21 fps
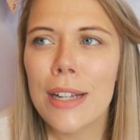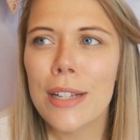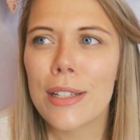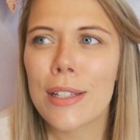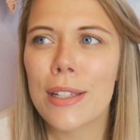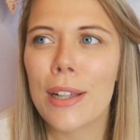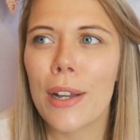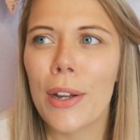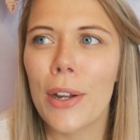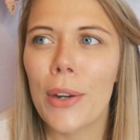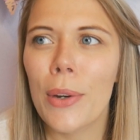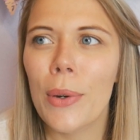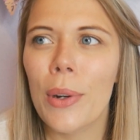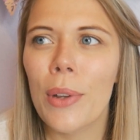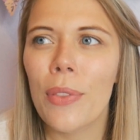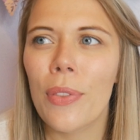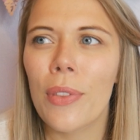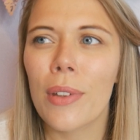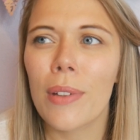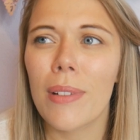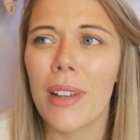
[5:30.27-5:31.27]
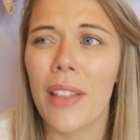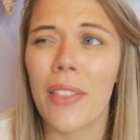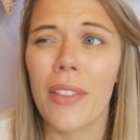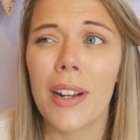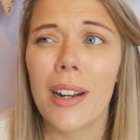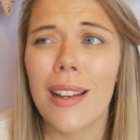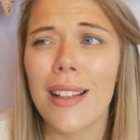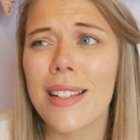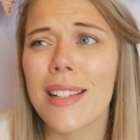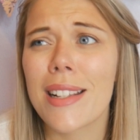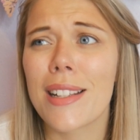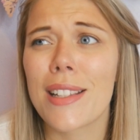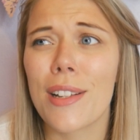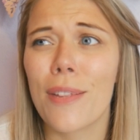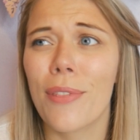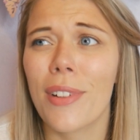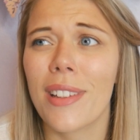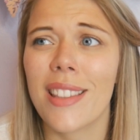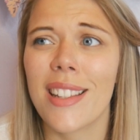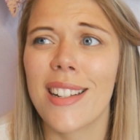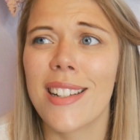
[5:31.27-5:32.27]
So the classics
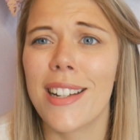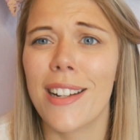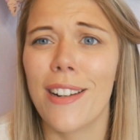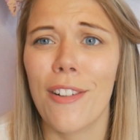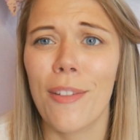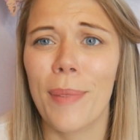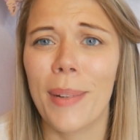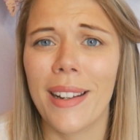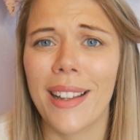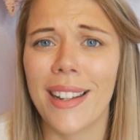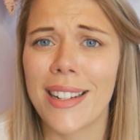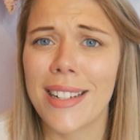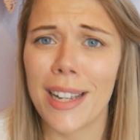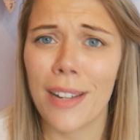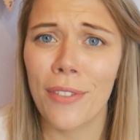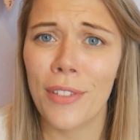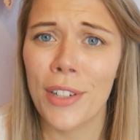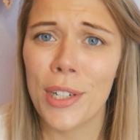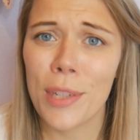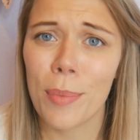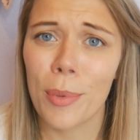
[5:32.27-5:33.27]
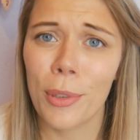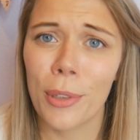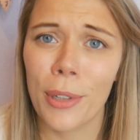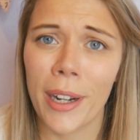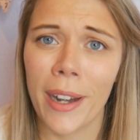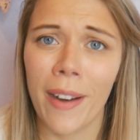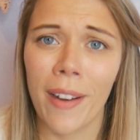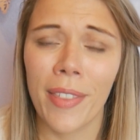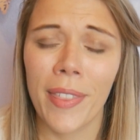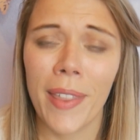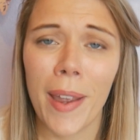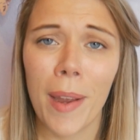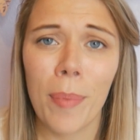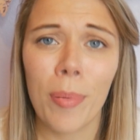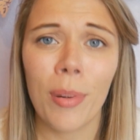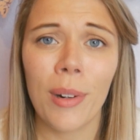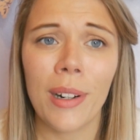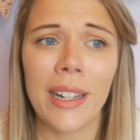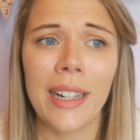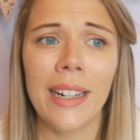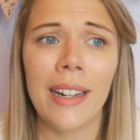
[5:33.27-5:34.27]
I've read this year have been like Daphne du Maurier, and they're
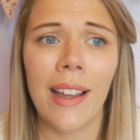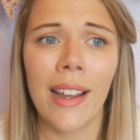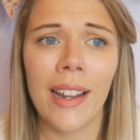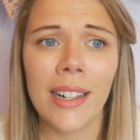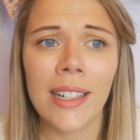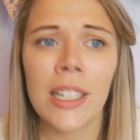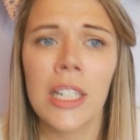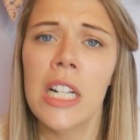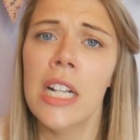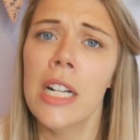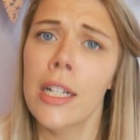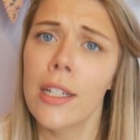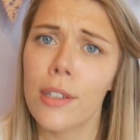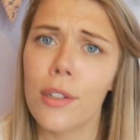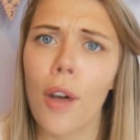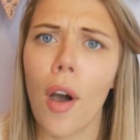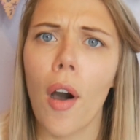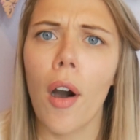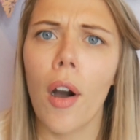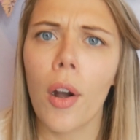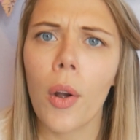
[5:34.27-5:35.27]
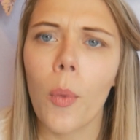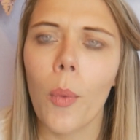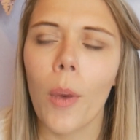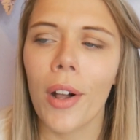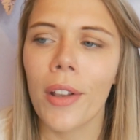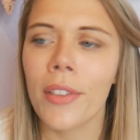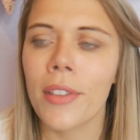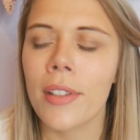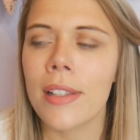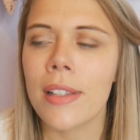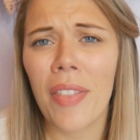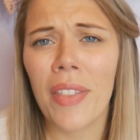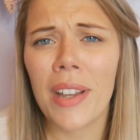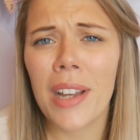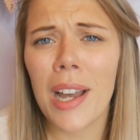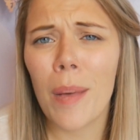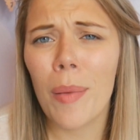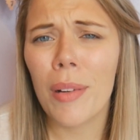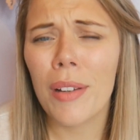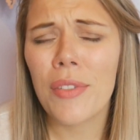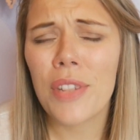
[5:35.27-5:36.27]
pretty like dark ones, and the
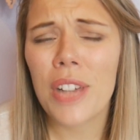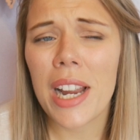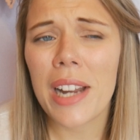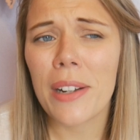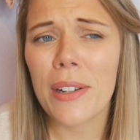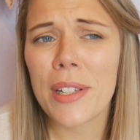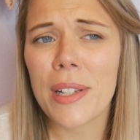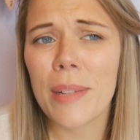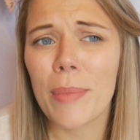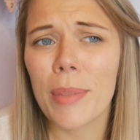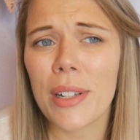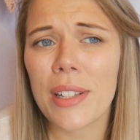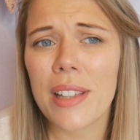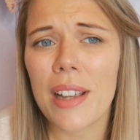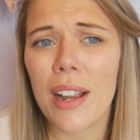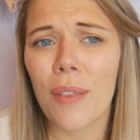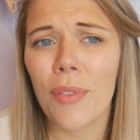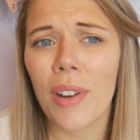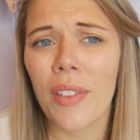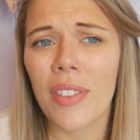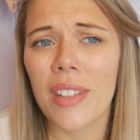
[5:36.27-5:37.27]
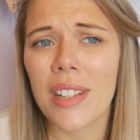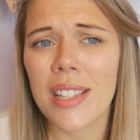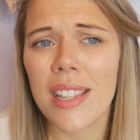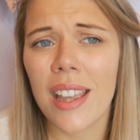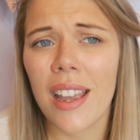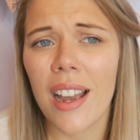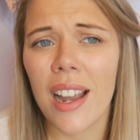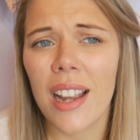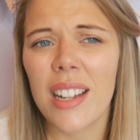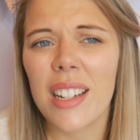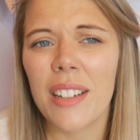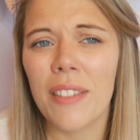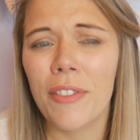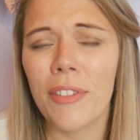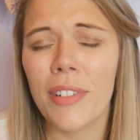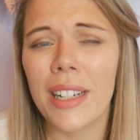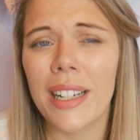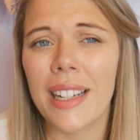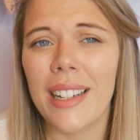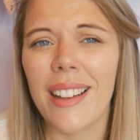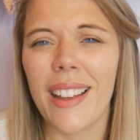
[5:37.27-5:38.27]
couple of Jane Austen books that I've read this year, I didn't
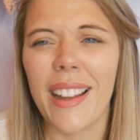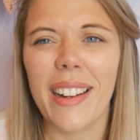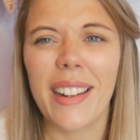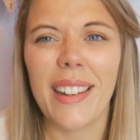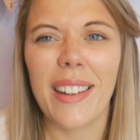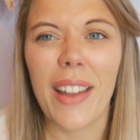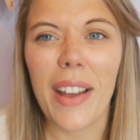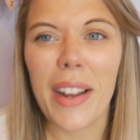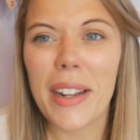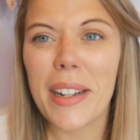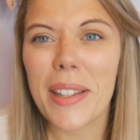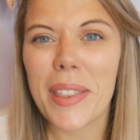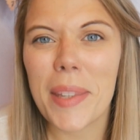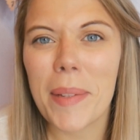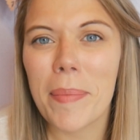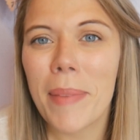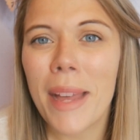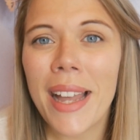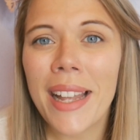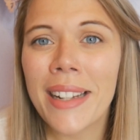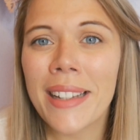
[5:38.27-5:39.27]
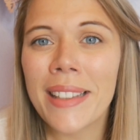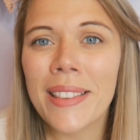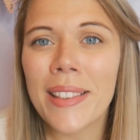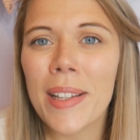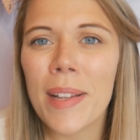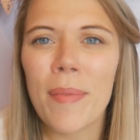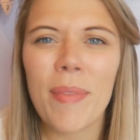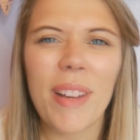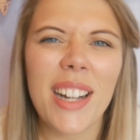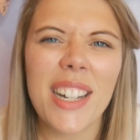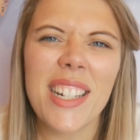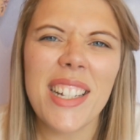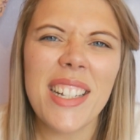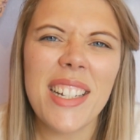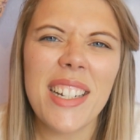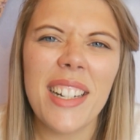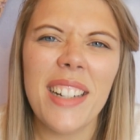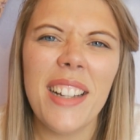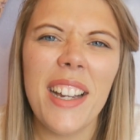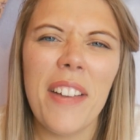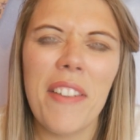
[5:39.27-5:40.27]
really like the men in them. I just
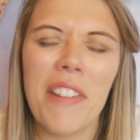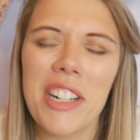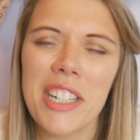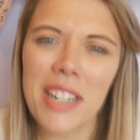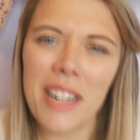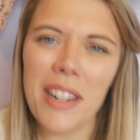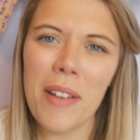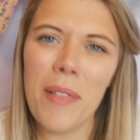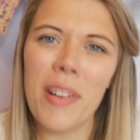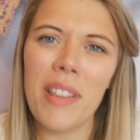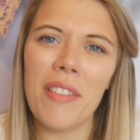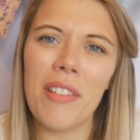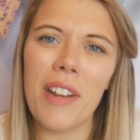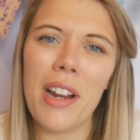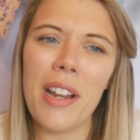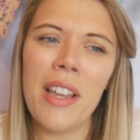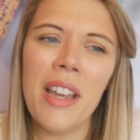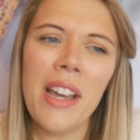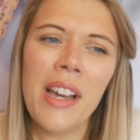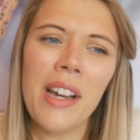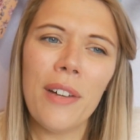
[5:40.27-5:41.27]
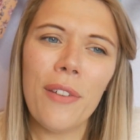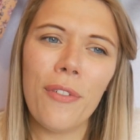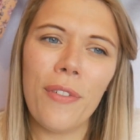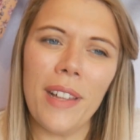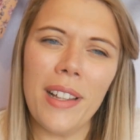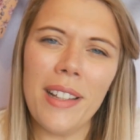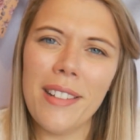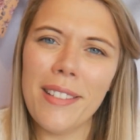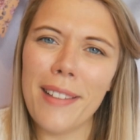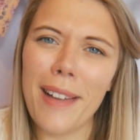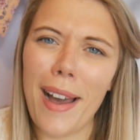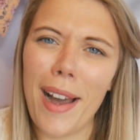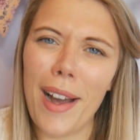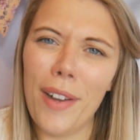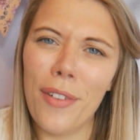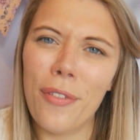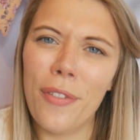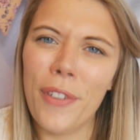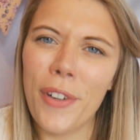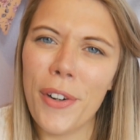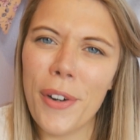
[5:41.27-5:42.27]
don't know. I don't know whether I feel
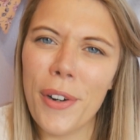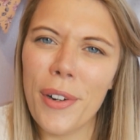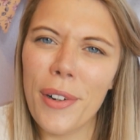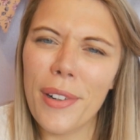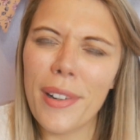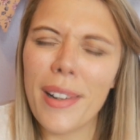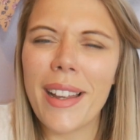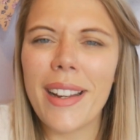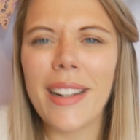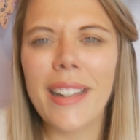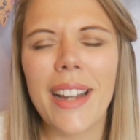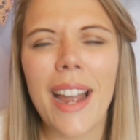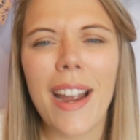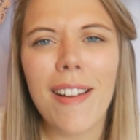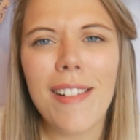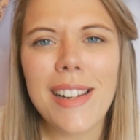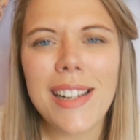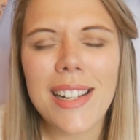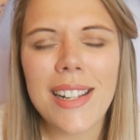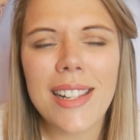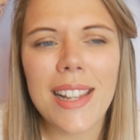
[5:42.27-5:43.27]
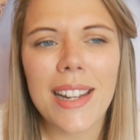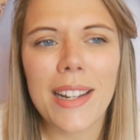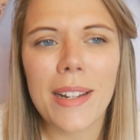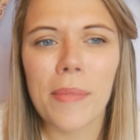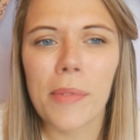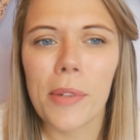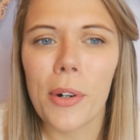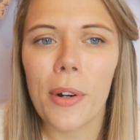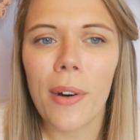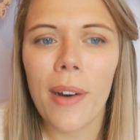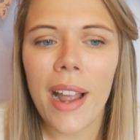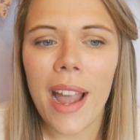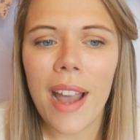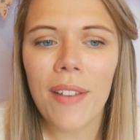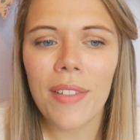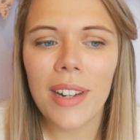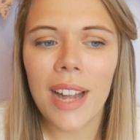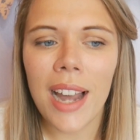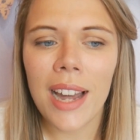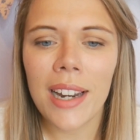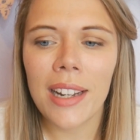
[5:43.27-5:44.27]
that for like characters anymore. I
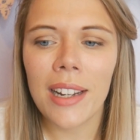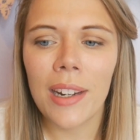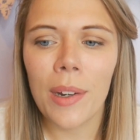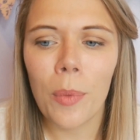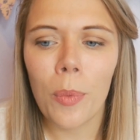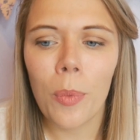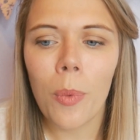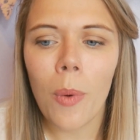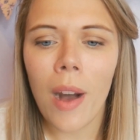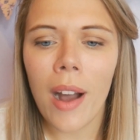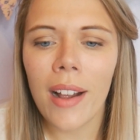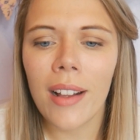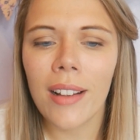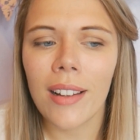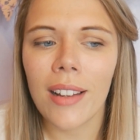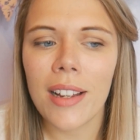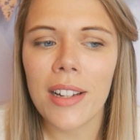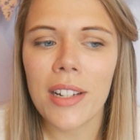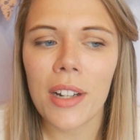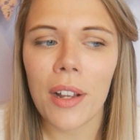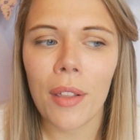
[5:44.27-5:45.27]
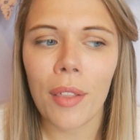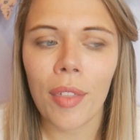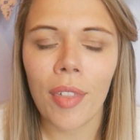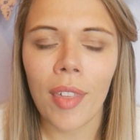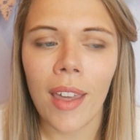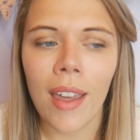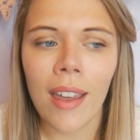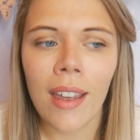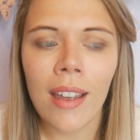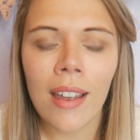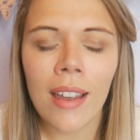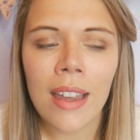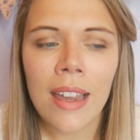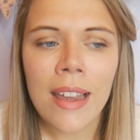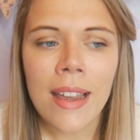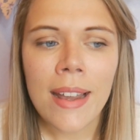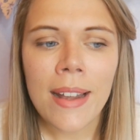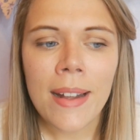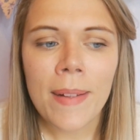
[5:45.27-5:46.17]
haven't had it in a while, I don't think.